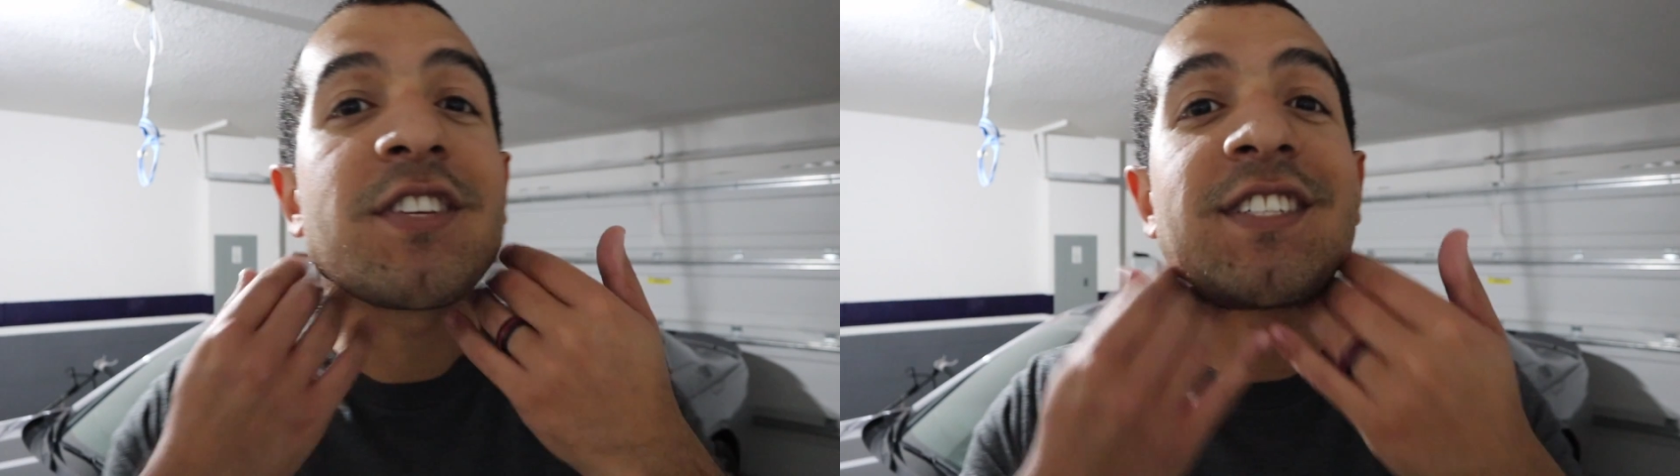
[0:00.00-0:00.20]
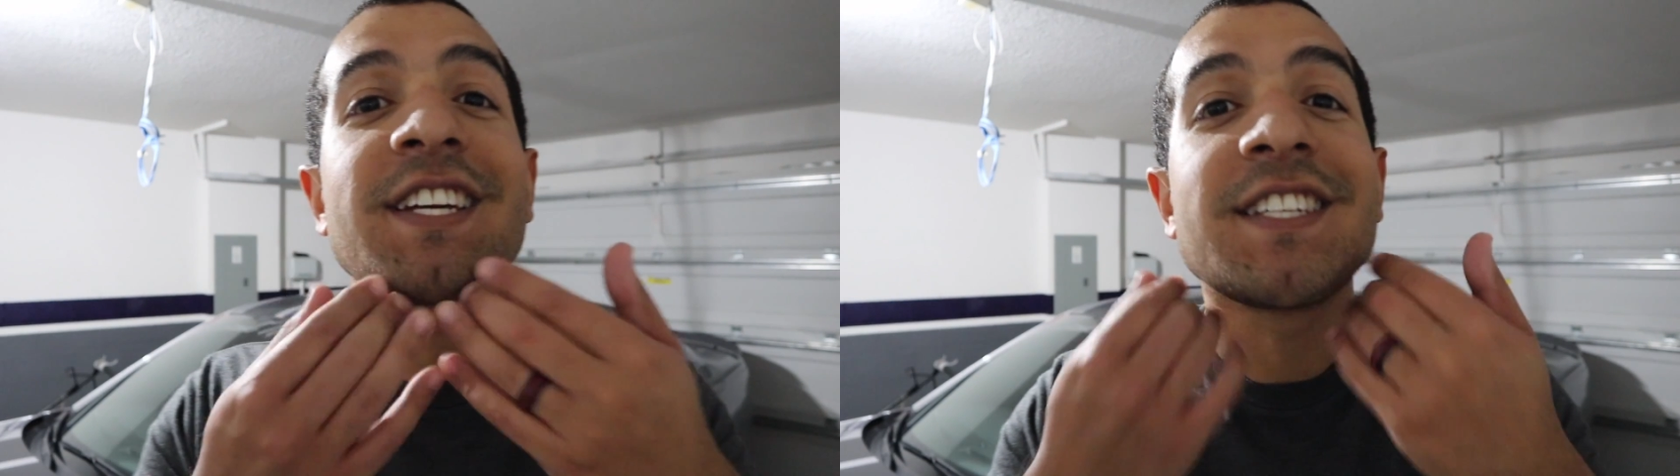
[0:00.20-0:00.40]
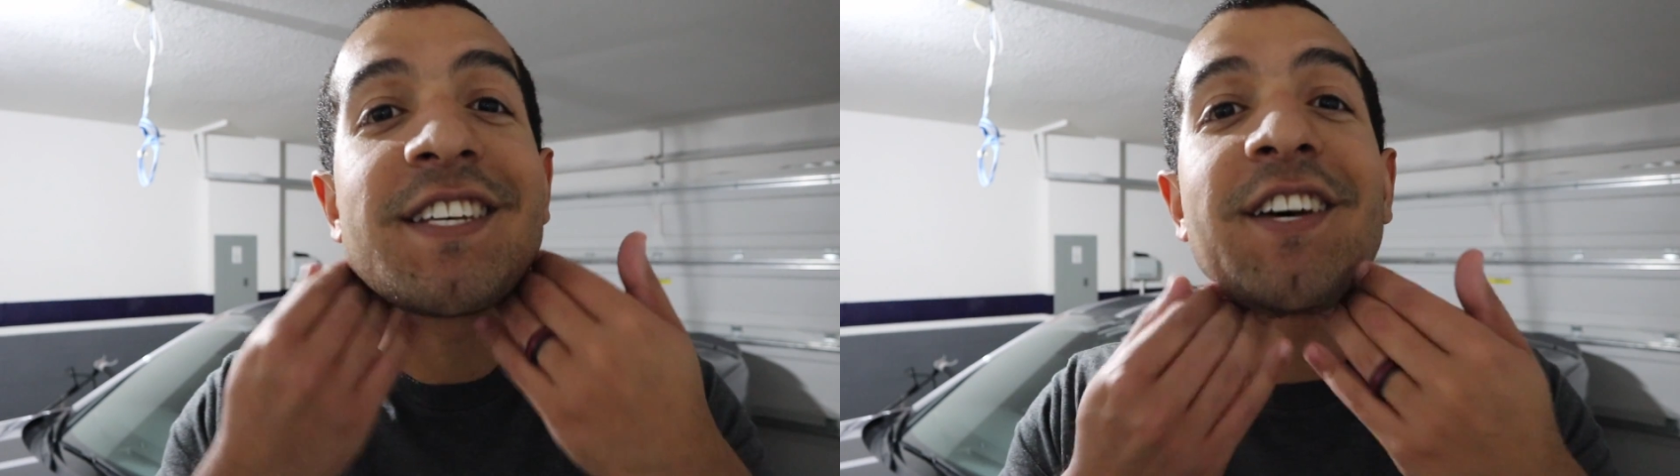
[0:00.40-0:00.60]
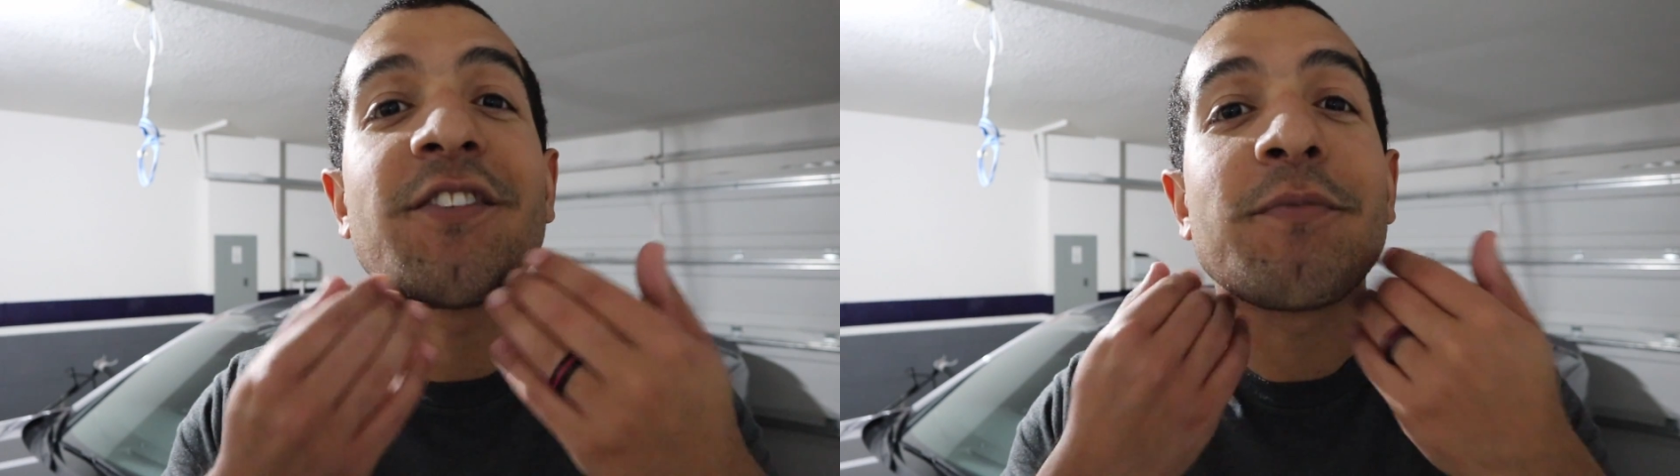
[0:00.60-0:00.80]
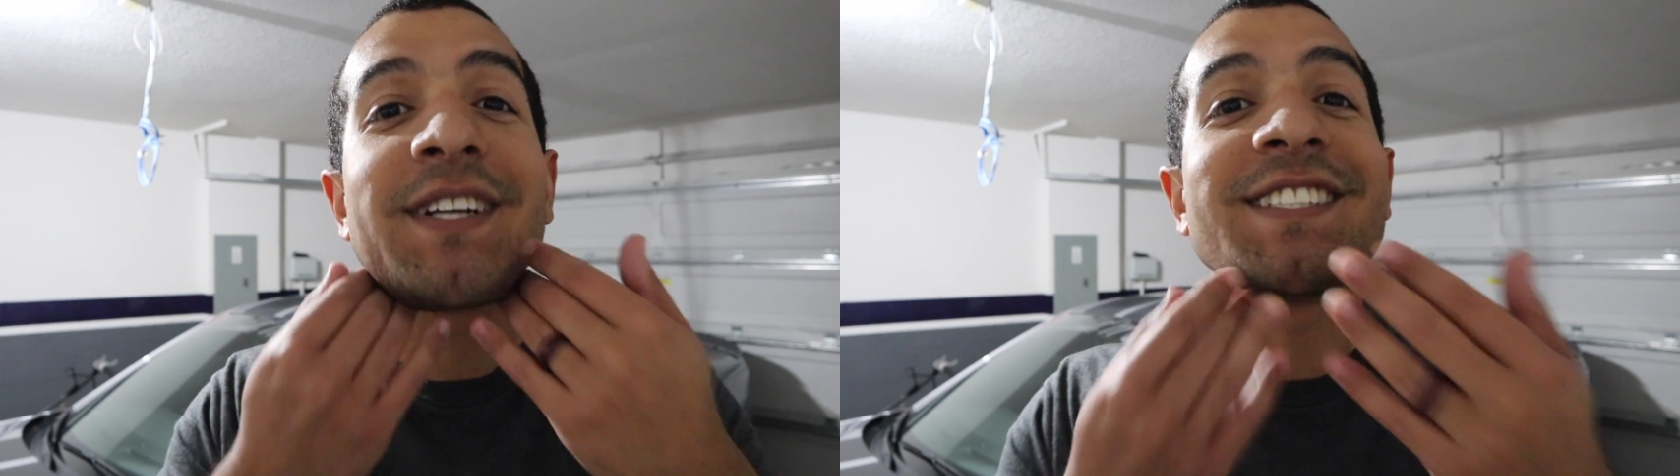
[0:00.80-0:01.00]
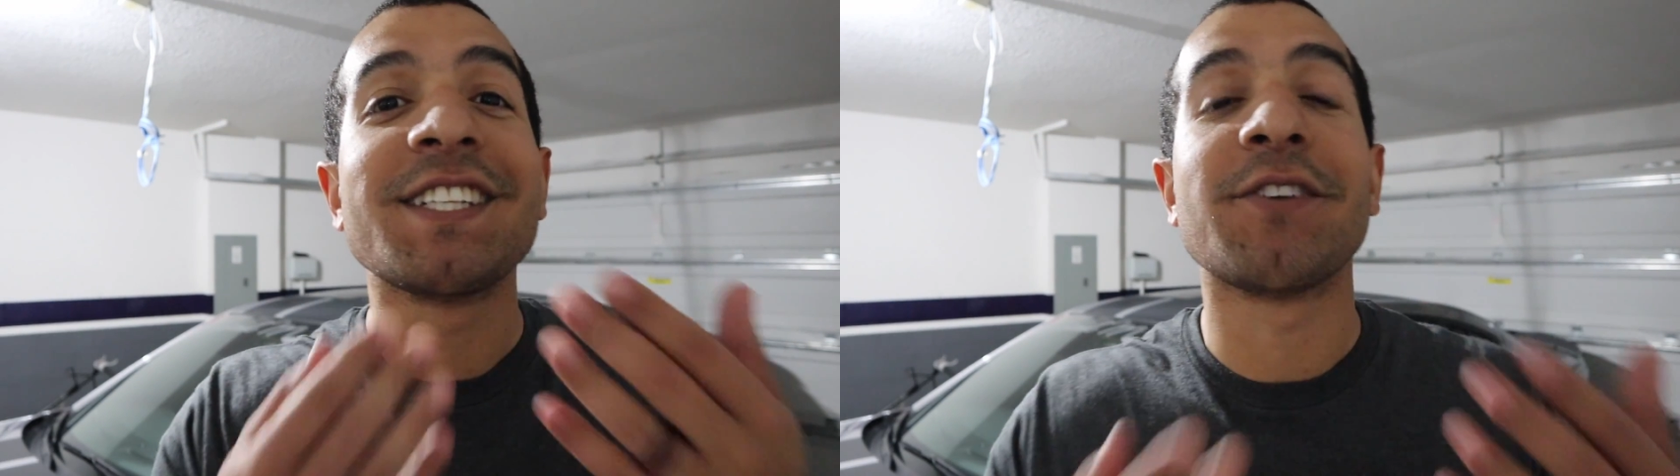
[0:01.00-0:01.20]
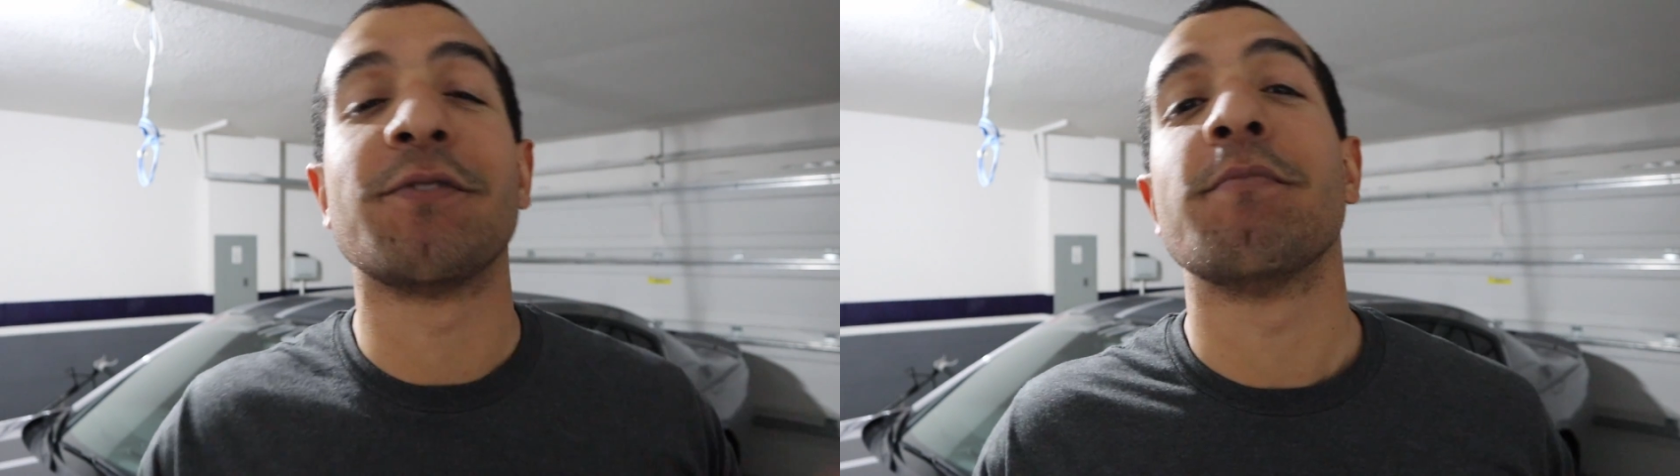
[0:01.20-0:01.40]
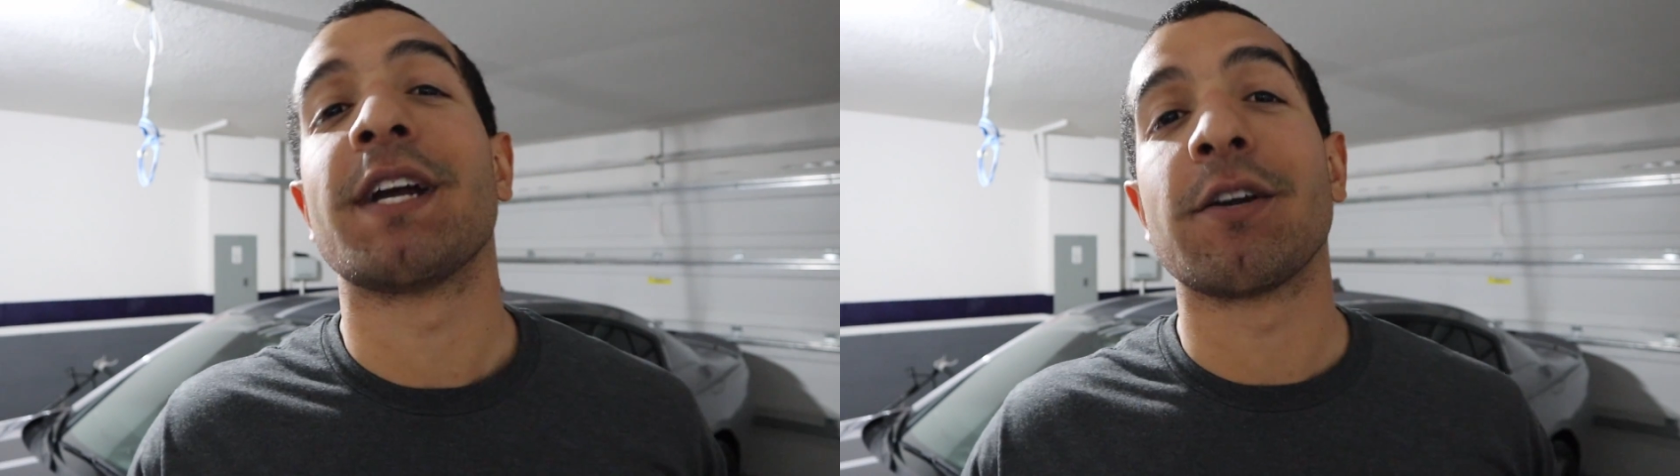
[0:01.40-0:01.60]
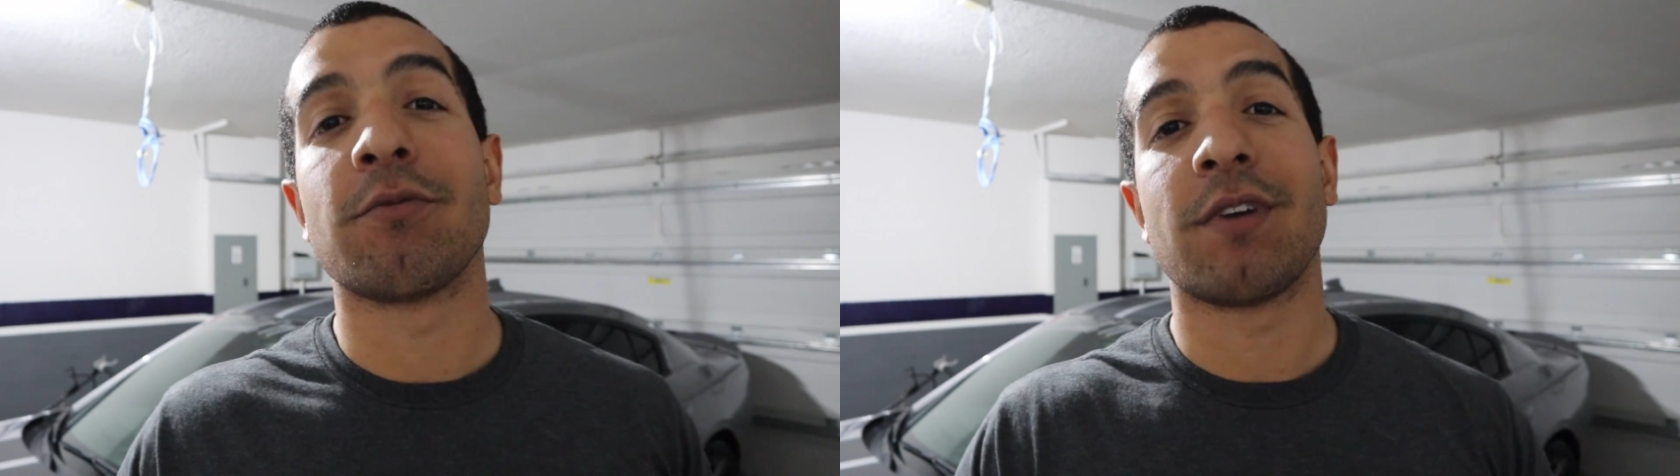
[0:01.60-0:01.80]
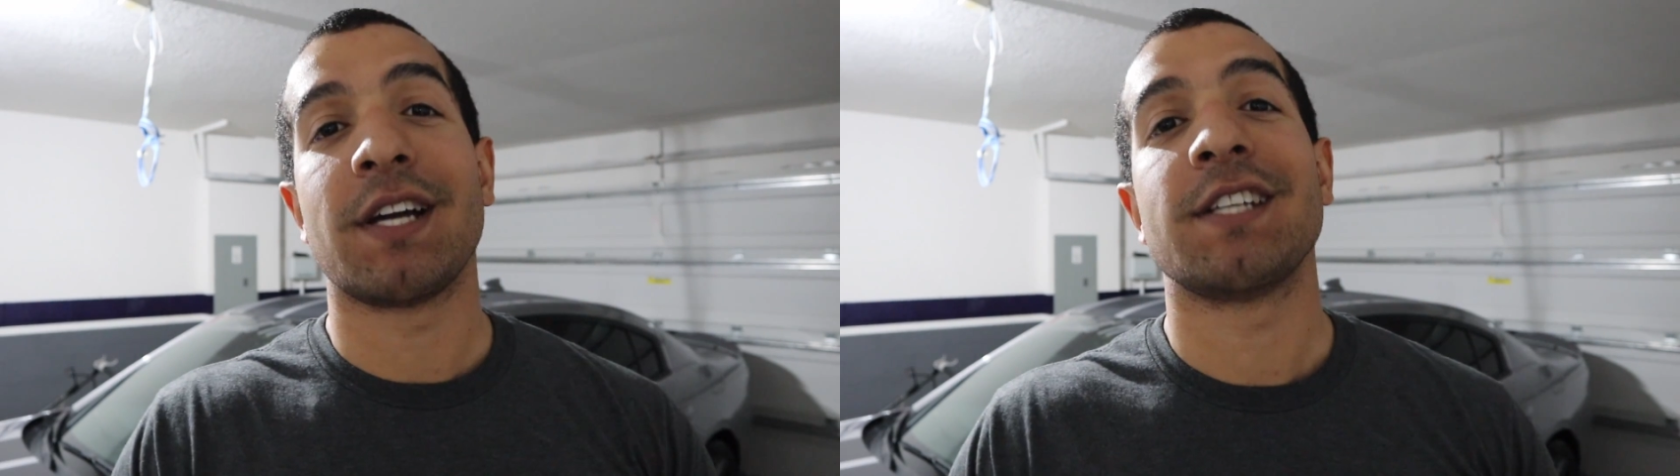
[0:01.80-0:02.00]
sight of myself in my
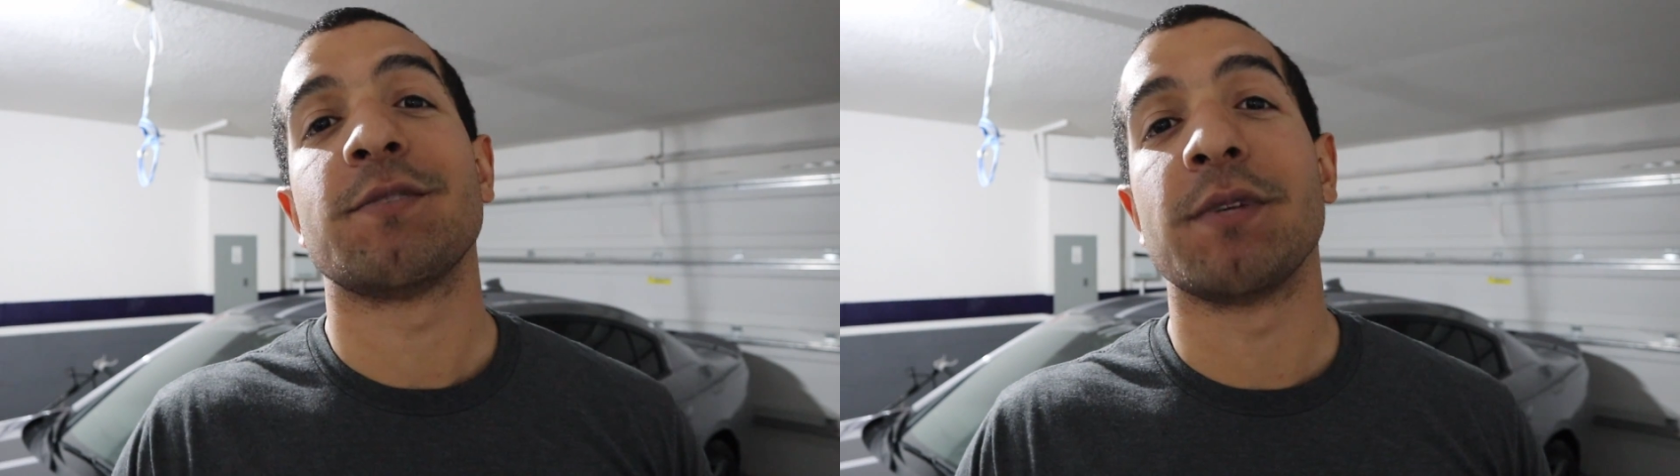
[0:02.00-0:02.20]
garage